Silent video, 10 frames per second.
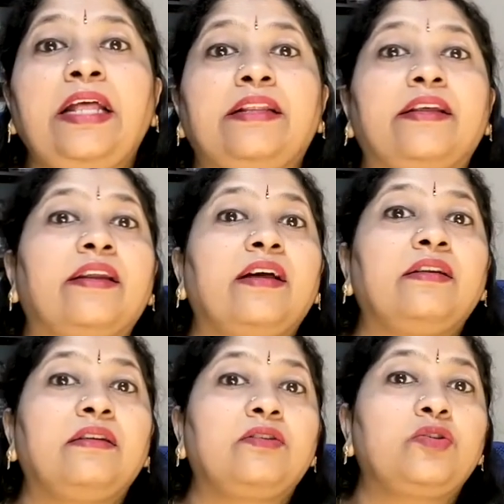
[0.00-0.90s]
there are
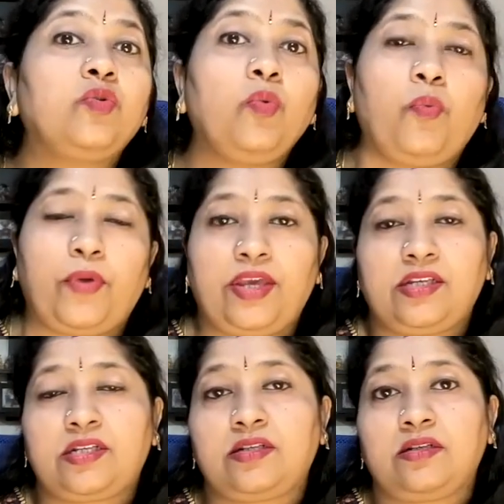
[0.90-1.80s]
two
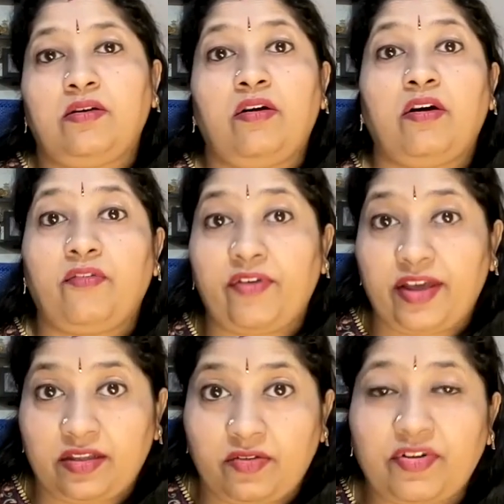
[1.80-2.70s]
ways
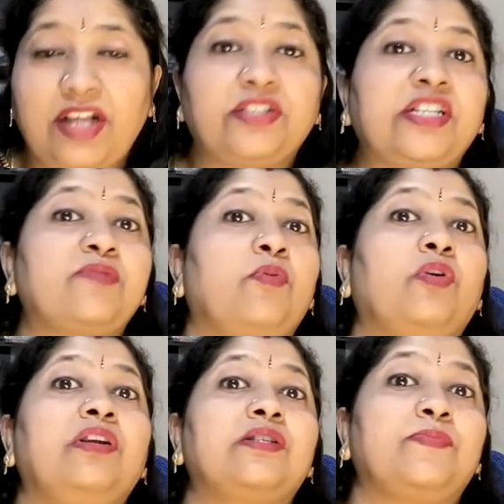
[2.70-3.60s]
where the franchise
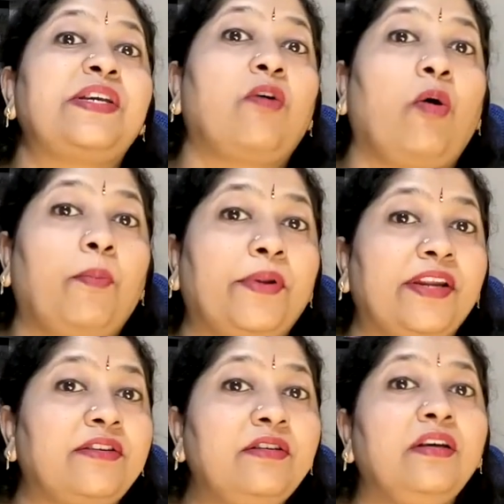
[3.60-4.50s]
model is being
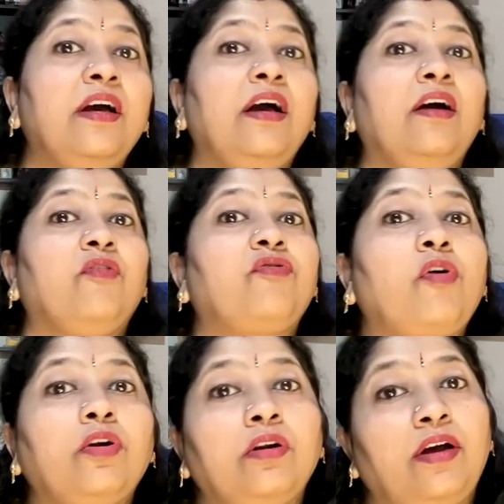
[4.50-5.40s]
operated
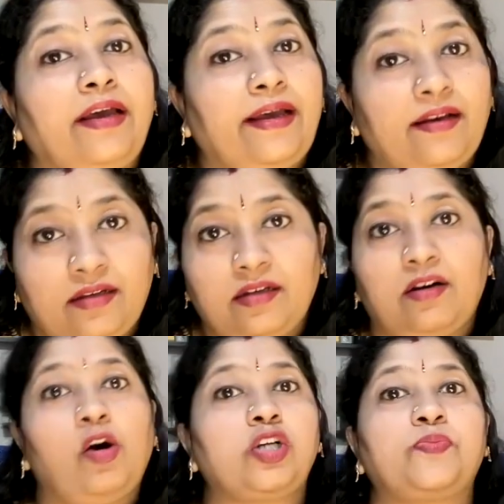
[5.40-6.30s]
for a
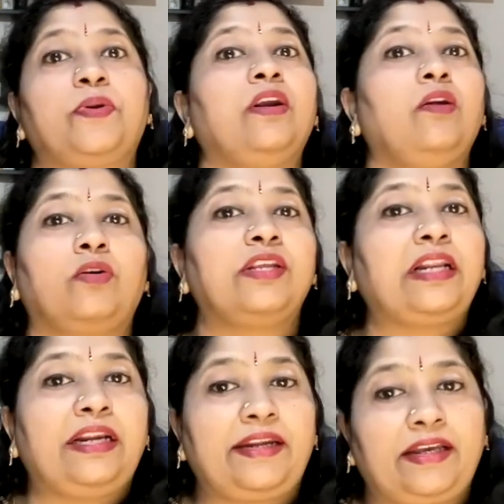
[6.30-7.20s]
hospital or the
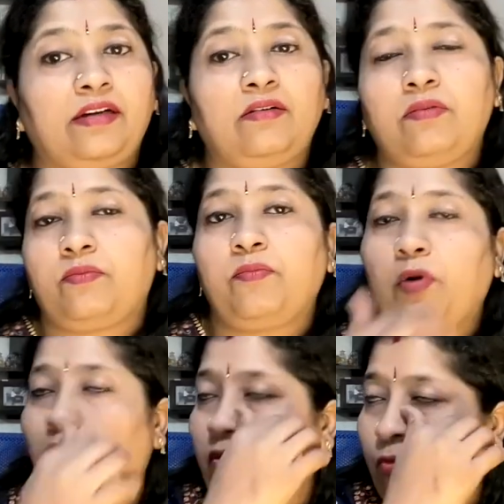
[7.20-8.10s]
clinic,
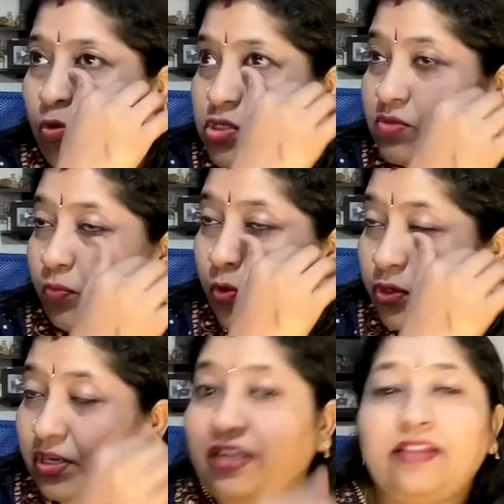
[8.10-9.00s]
or most
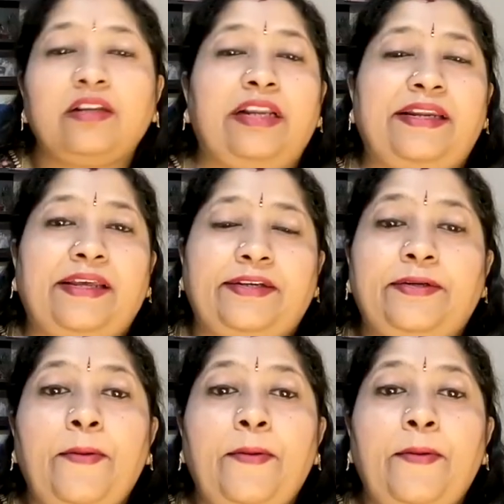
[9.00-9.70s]
importantly, the clinic.